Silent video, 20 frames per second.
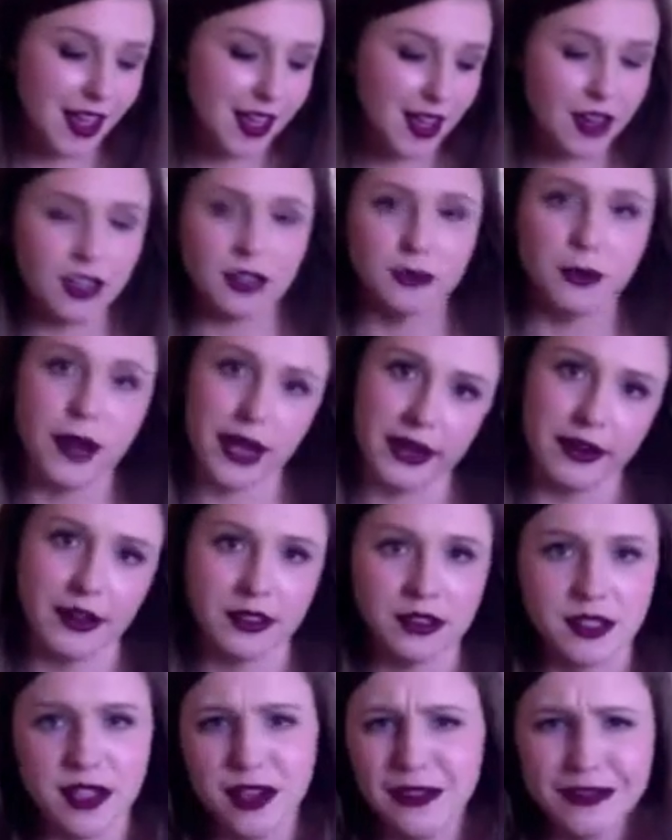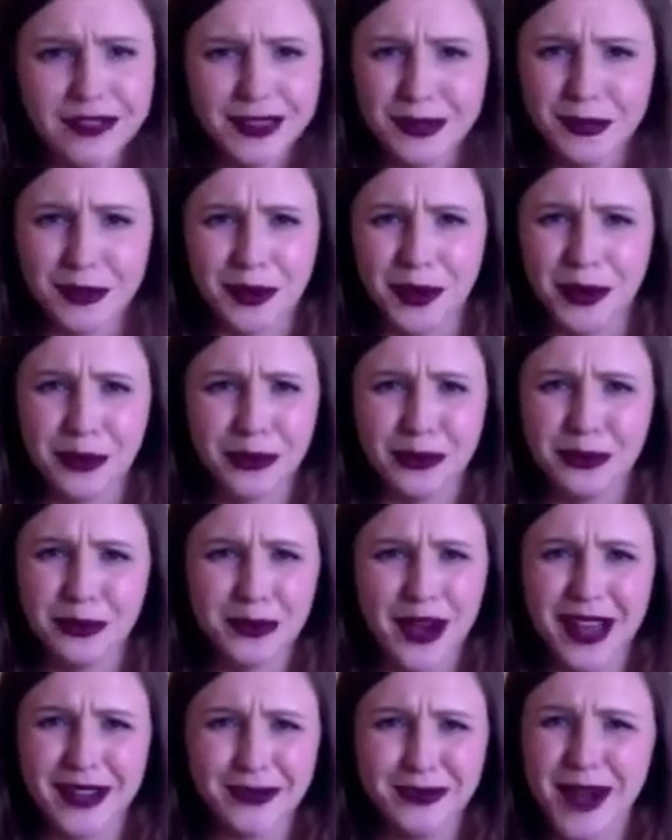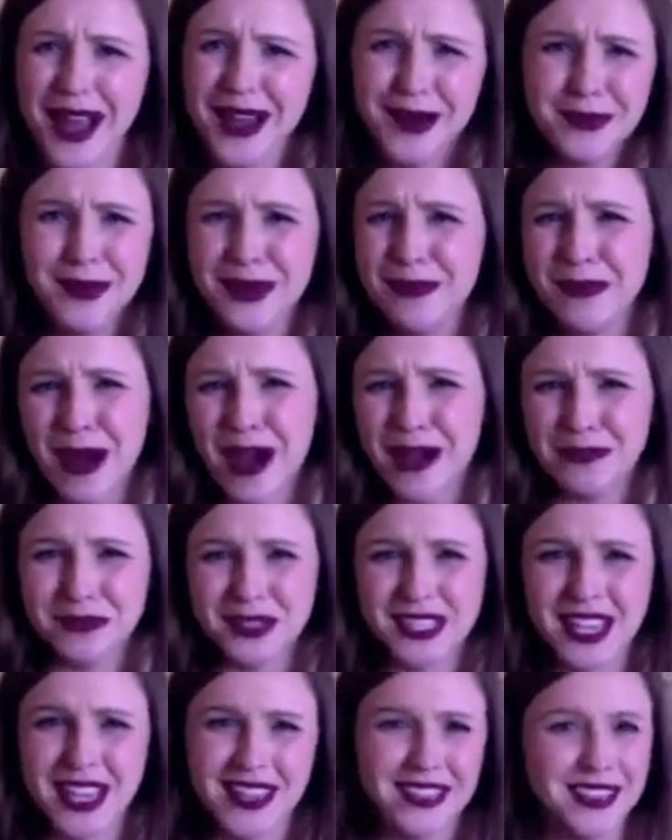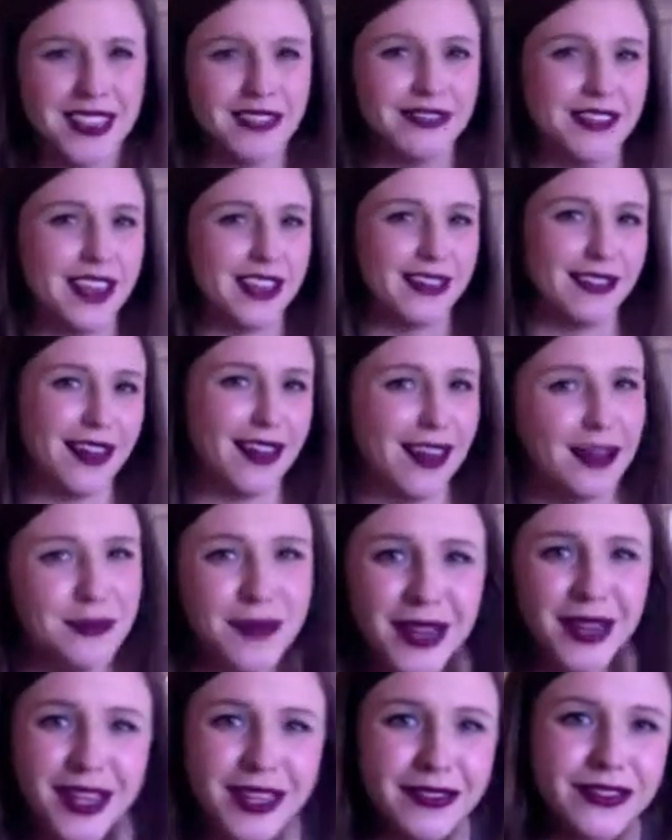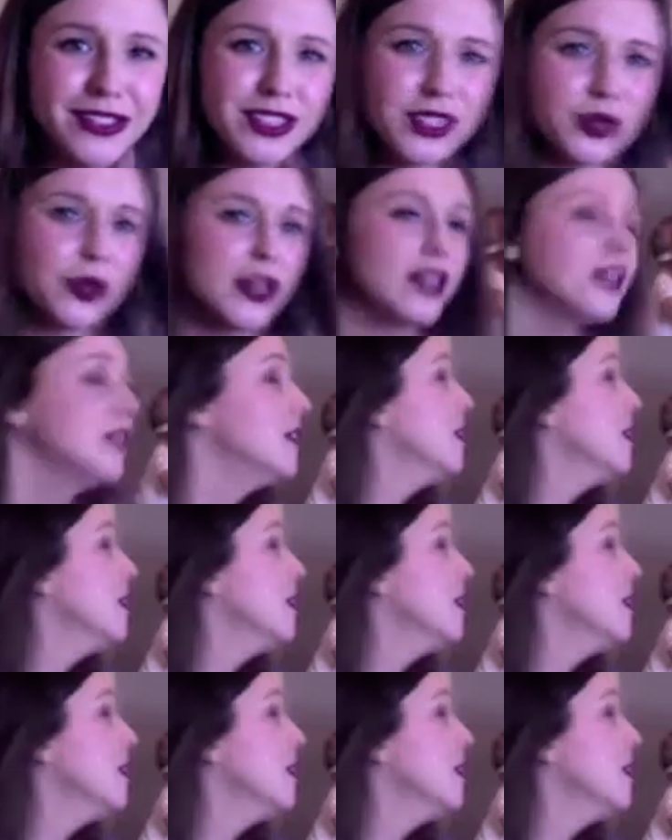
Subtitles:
Or by herself, I don't know. Why do we moms say stuff like that? I'm not even sure.